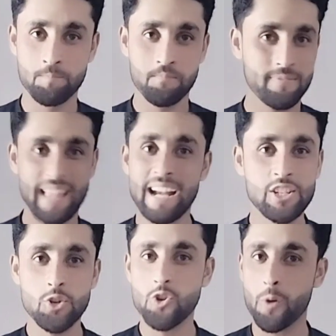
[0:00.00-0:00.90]
That
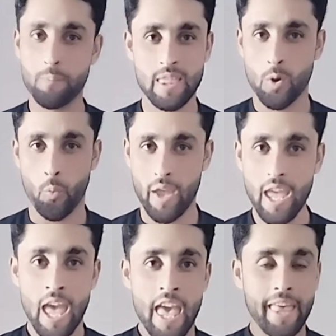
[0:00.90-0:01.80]
should not be the
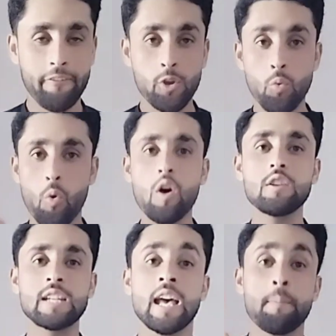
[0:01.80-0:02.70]
way. If you
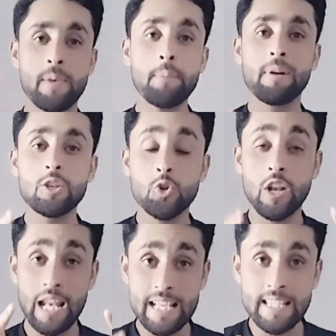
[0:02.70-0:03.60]
want, people should
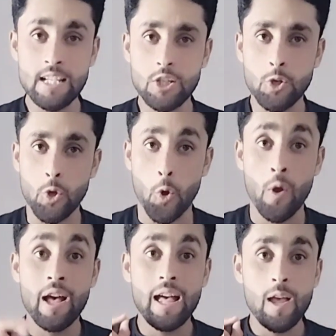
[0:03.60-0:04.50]
listen to
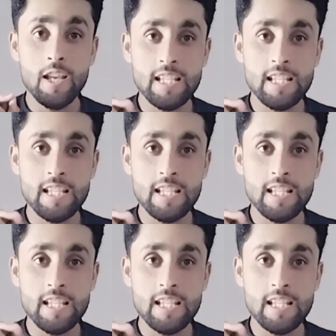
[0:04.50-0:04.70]
you.